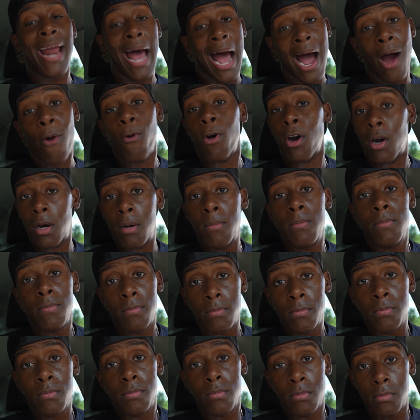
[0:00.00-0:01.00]
hour
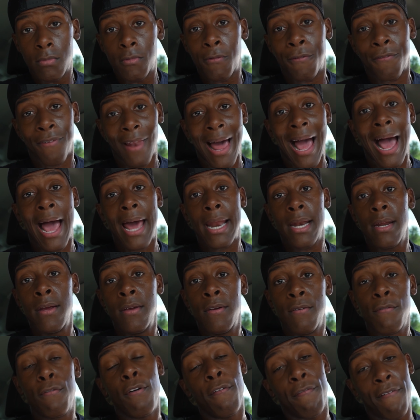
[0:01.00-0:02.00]
flat
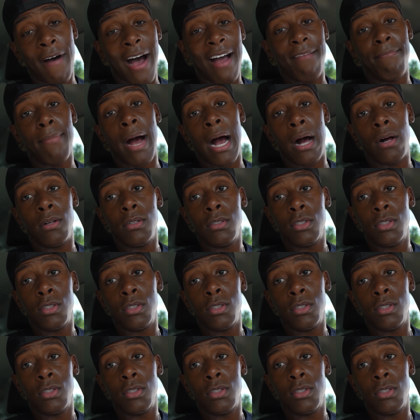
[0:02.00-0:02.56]
for 5 miles.